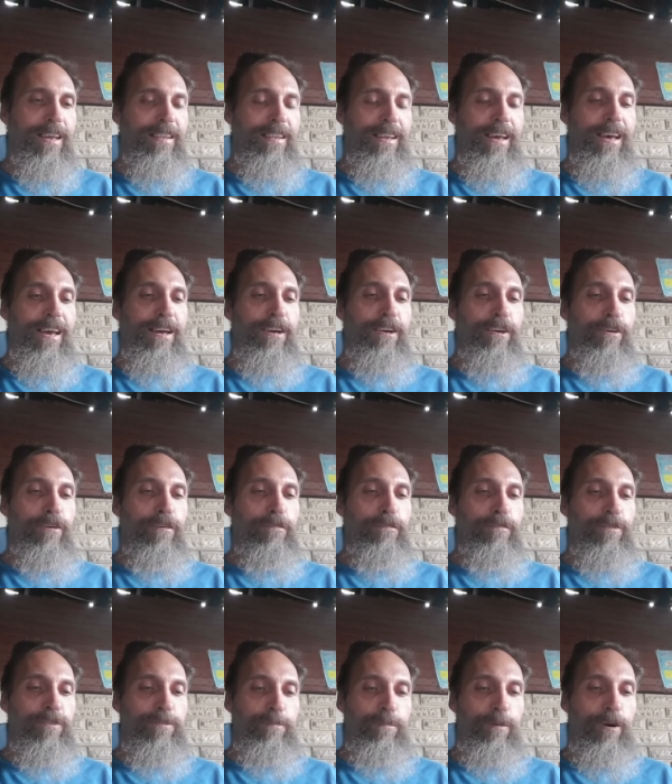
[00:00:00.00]
The aircraft
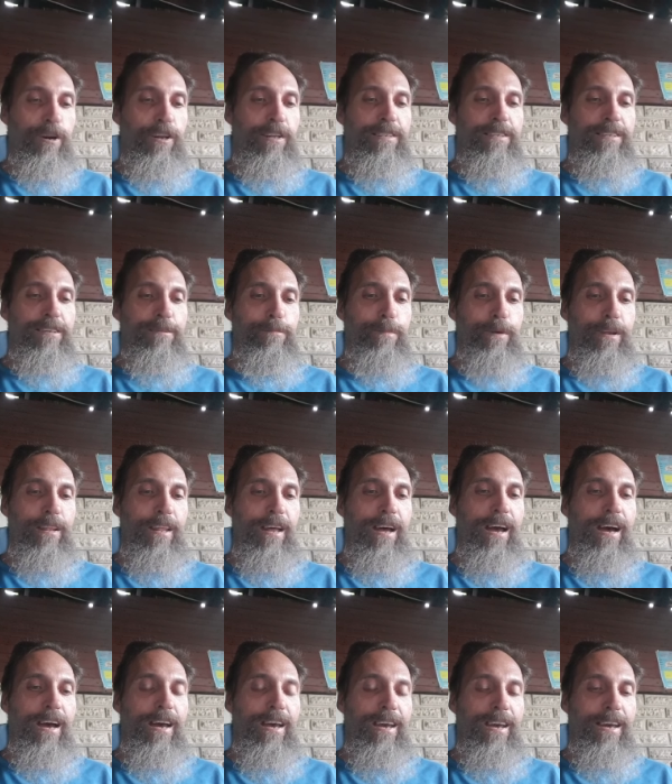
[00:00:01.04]
was monitored by the
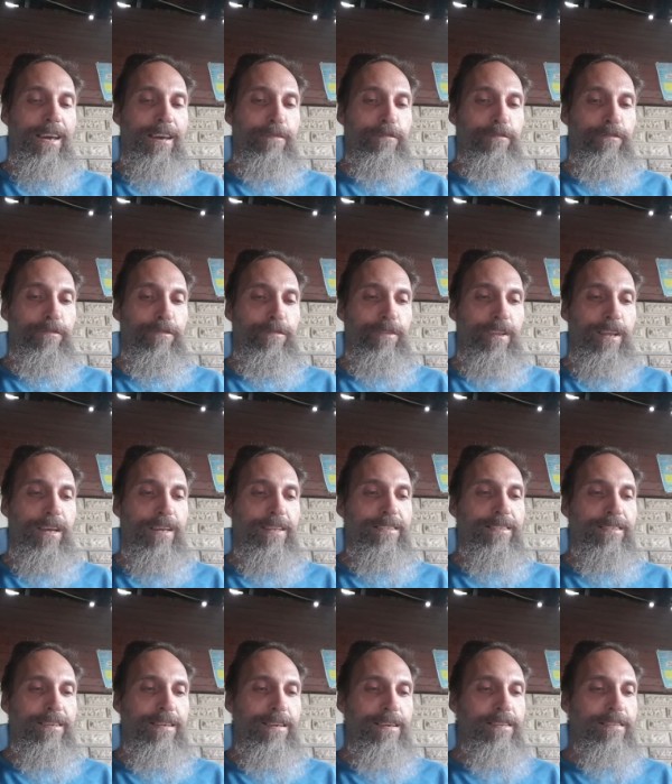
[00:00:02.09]
IAF through the
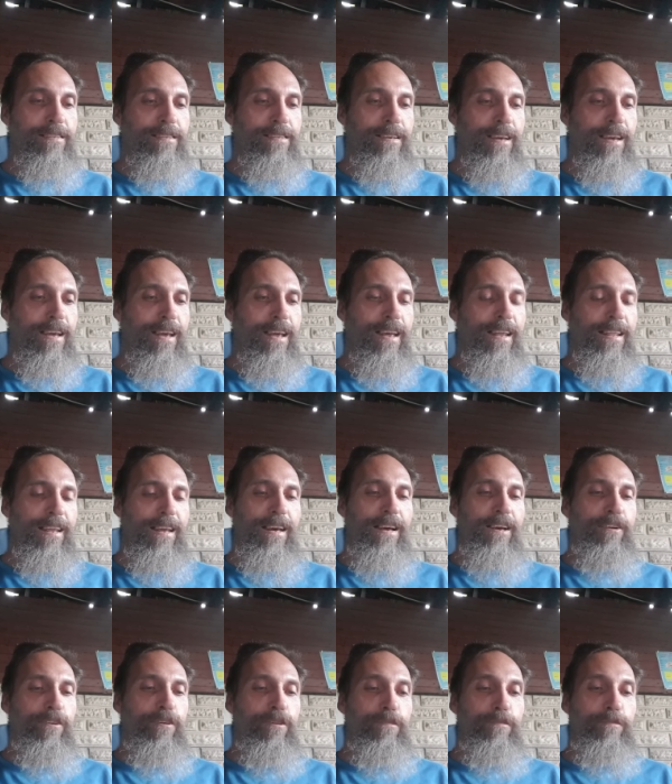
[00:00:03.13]
incident. The
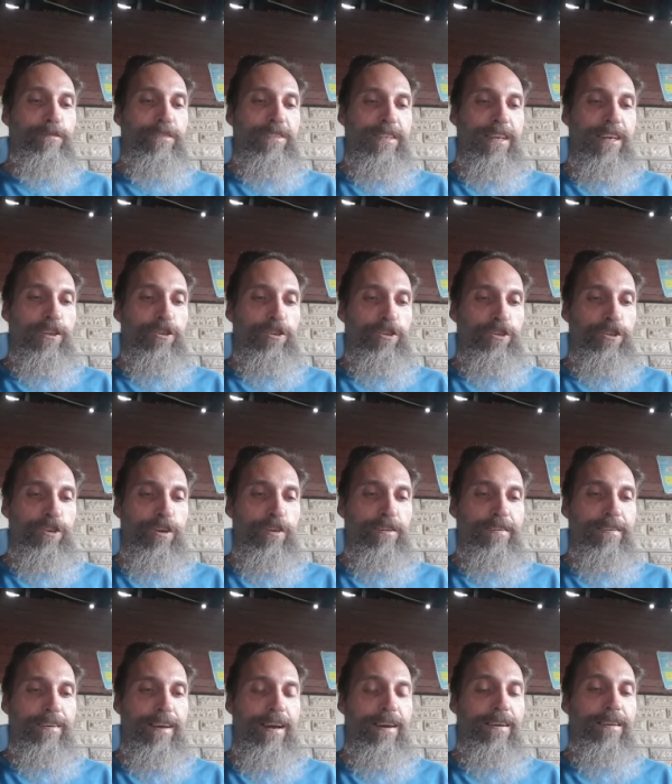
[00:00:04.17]
aircraft was then
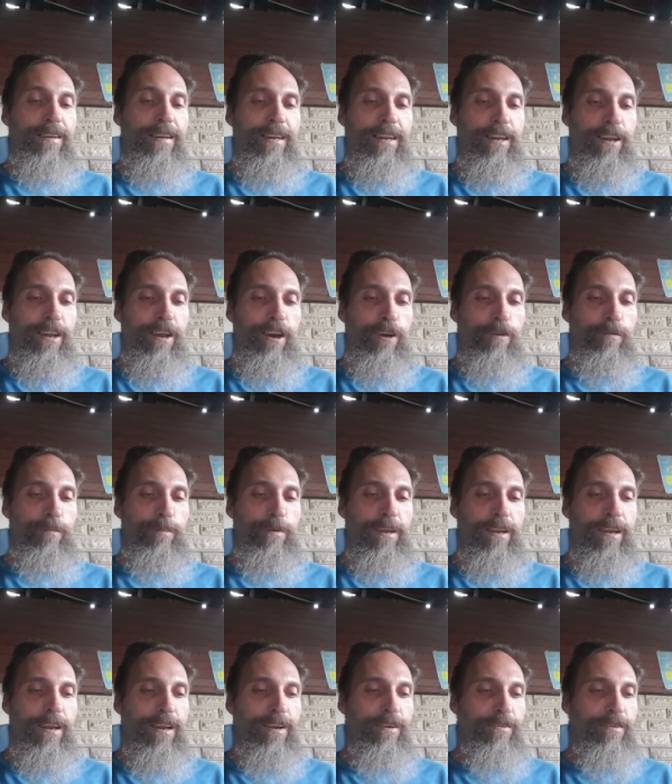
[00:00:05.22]
shot down in an open
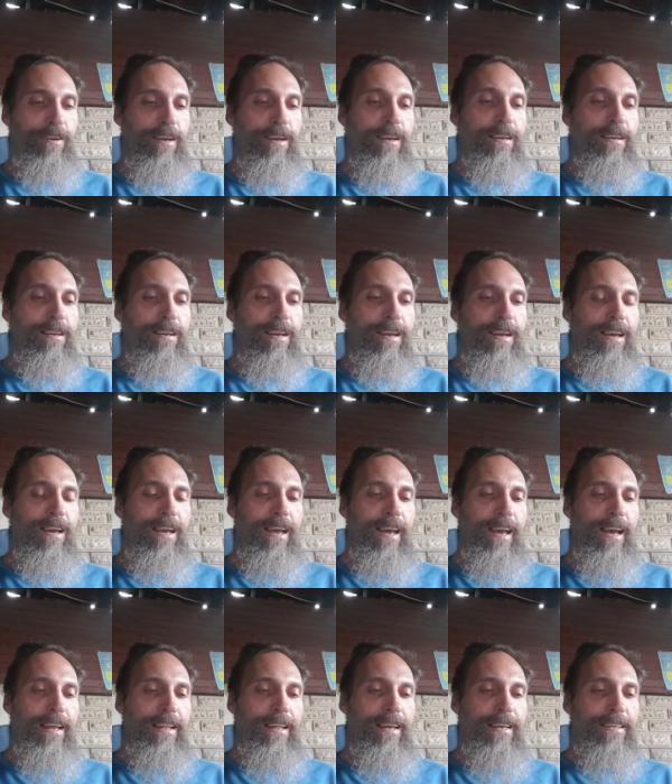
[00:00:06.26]
area,
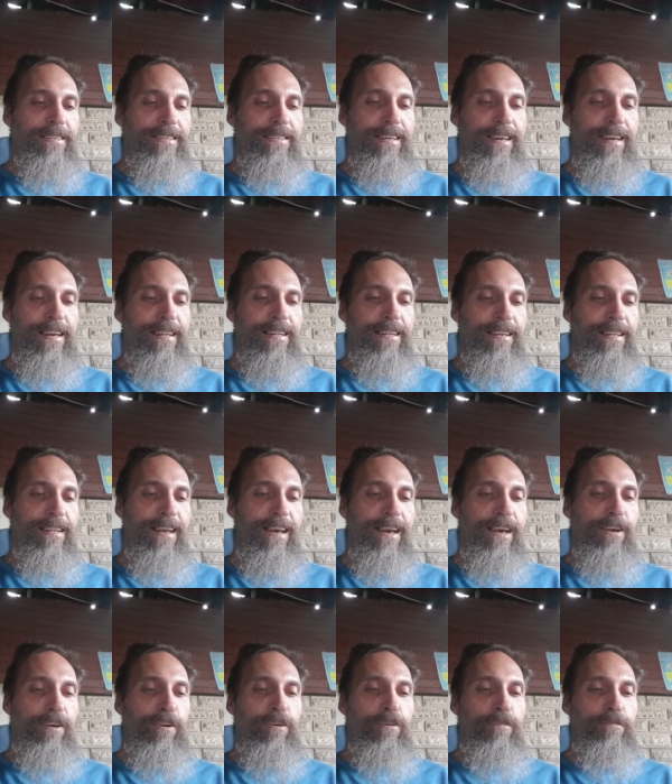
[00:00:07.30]
and they said that the
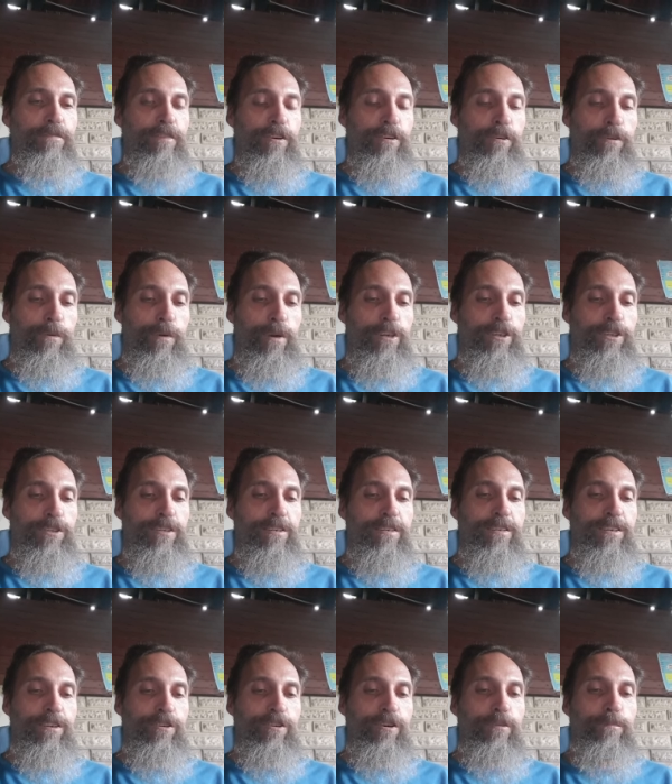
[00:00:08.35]
aircraft in question
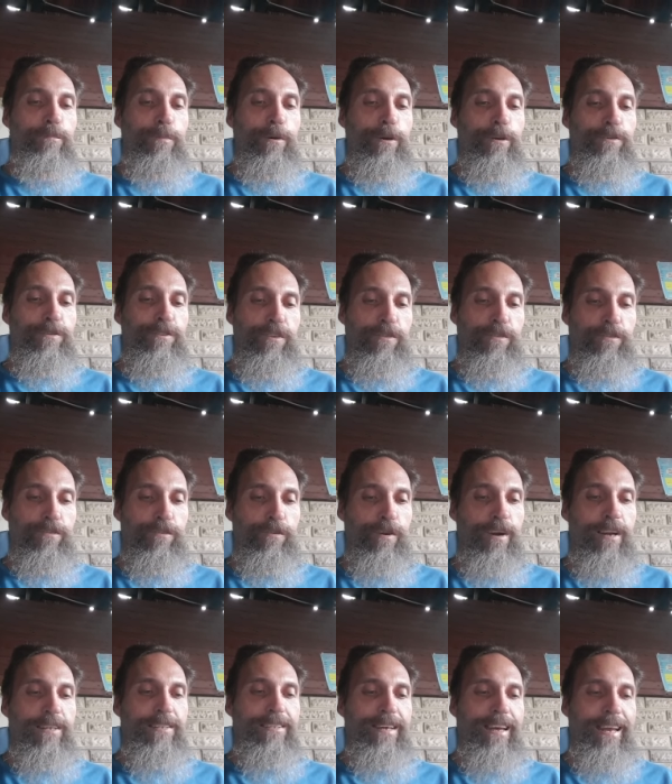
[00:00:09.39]
did not pose a
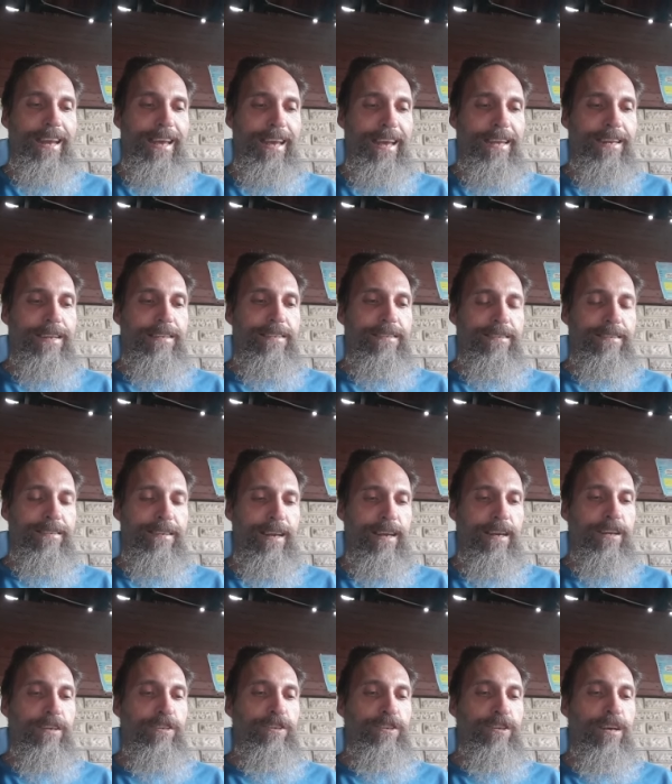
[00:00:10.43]
threat at any
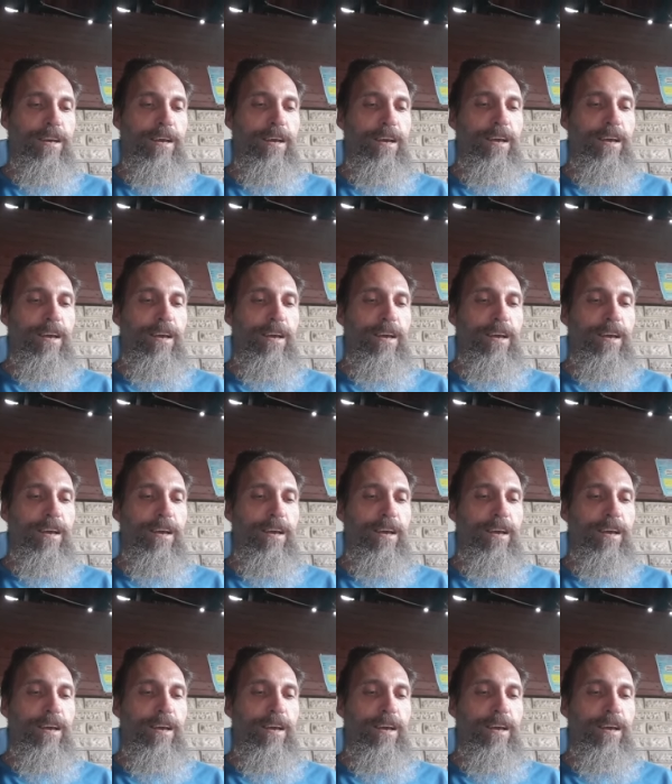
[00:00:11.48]
stage.